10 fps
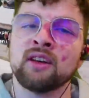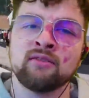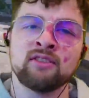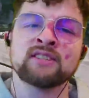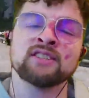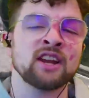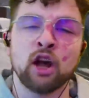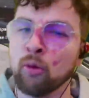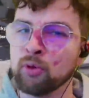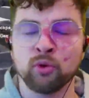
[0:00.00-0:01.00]
this is going to
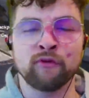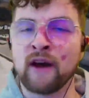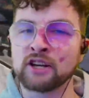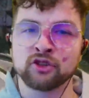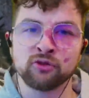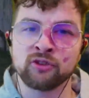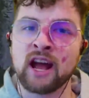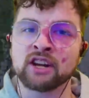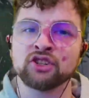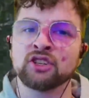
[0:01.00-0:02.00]
help you with faster
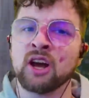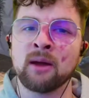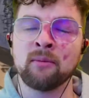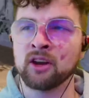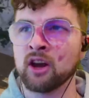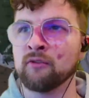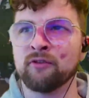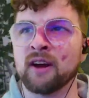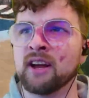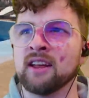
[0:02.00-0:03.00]
reaction time in a
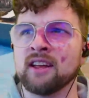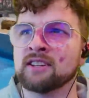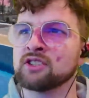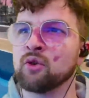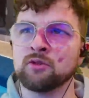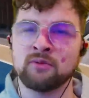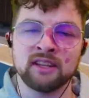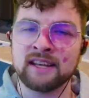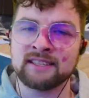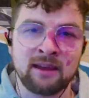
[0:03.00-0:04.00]
gunfight. It's going to be
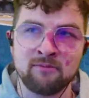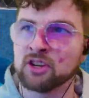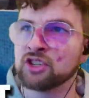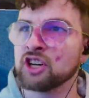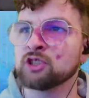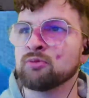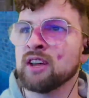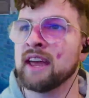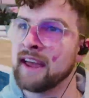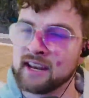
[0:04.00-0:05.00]
less aiming adjustment,
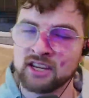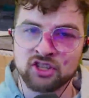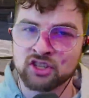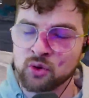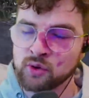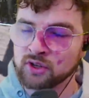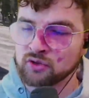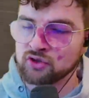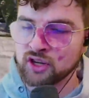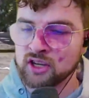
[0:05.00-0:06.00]
and it's just going to,
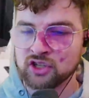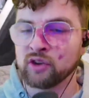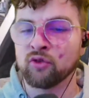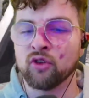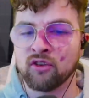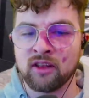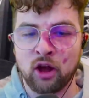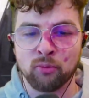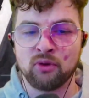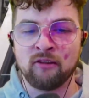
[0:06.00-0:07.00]
in general,
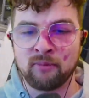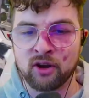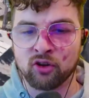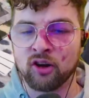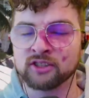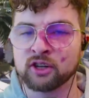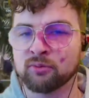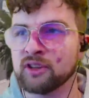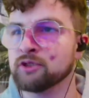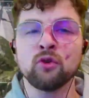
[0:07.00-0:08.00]
help you have better crosshair
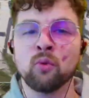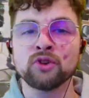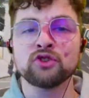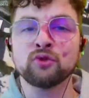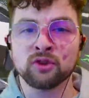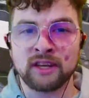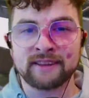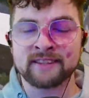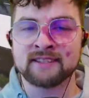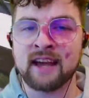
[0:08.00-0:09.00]
placement. Once you get
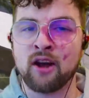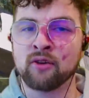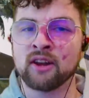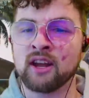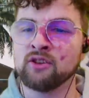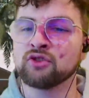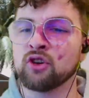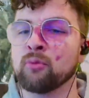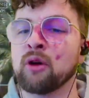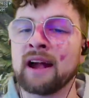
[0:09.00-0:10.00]
this down and you
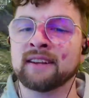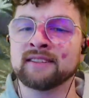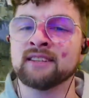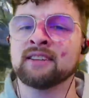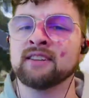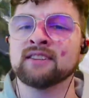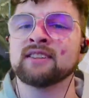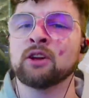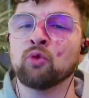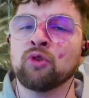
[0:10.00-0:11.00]
start practicing this,
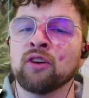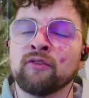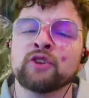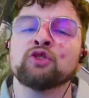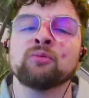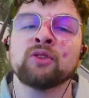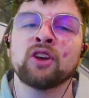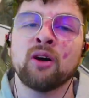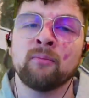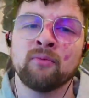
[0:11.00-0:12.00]
it will eventually become